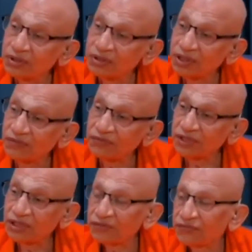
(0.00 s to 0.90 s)

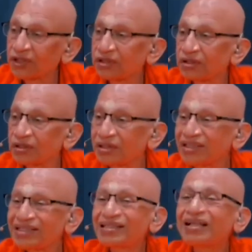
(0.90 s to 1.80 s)
self-satisfaction,
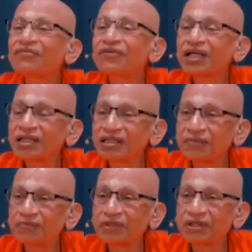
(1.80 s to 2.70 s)

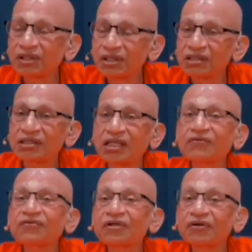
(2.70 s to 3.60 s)
self-acceptance,
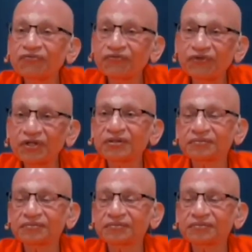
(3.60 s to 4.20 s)
self-comfort.